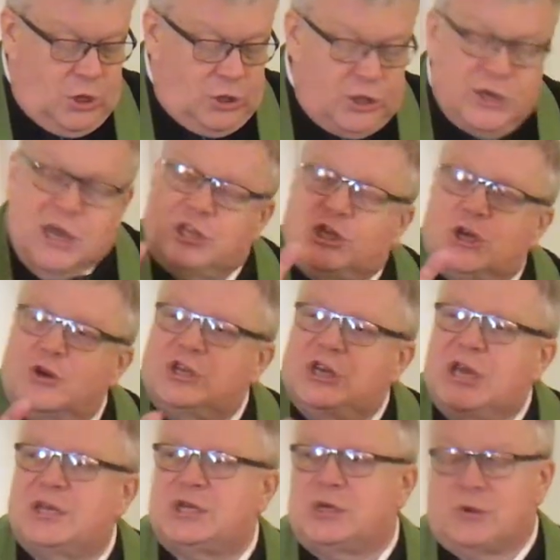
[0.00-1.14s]
Look at
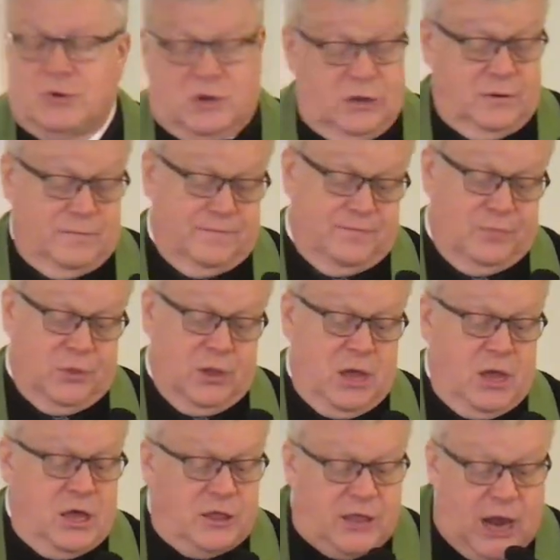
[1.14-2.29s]
church history.
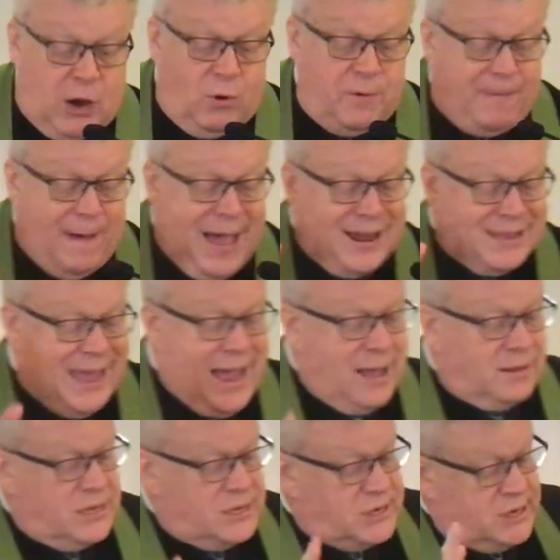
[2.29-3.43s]
There we find
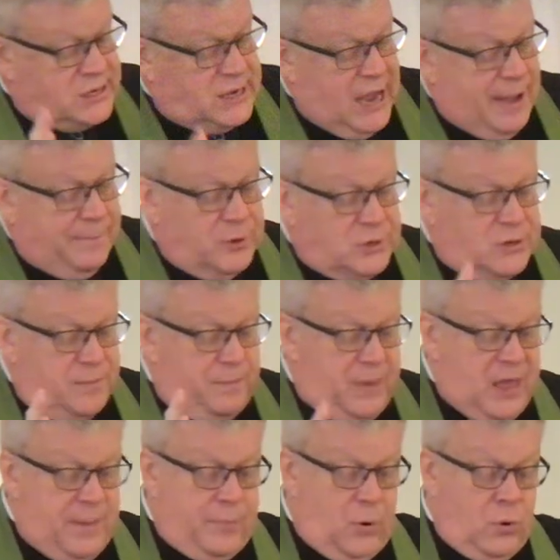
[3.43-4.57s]
countless examples of
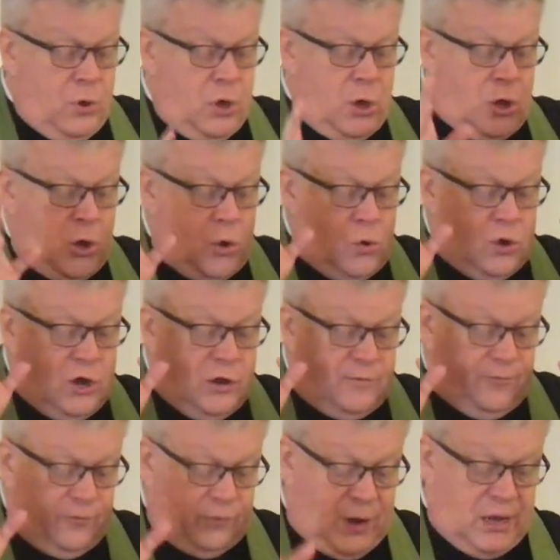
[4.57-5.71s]
people who
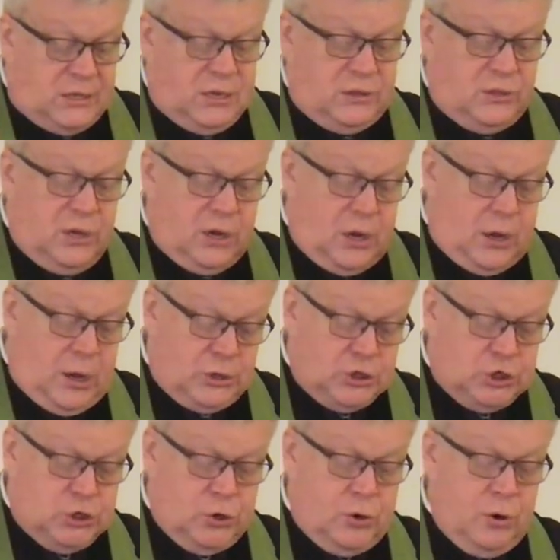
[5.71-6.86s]
confronted the
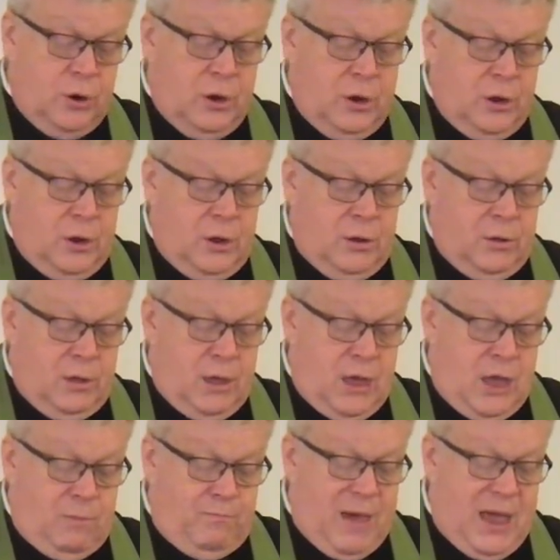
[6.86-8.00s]
culture
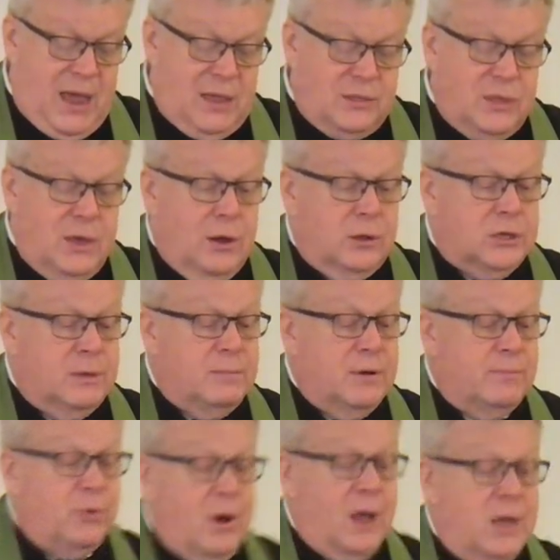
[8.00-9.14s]
and paid the
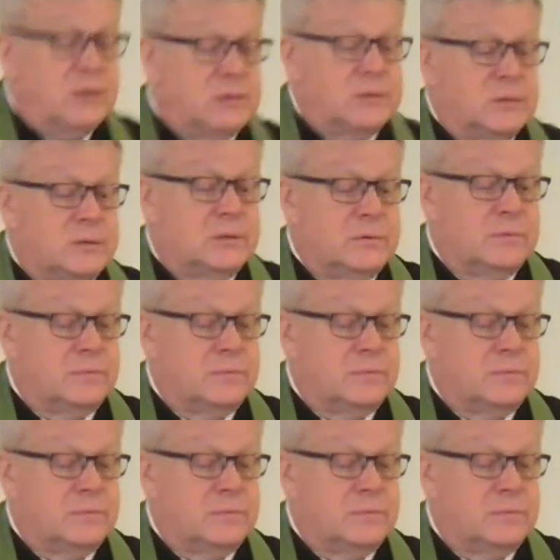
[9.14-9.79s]
ultimate price.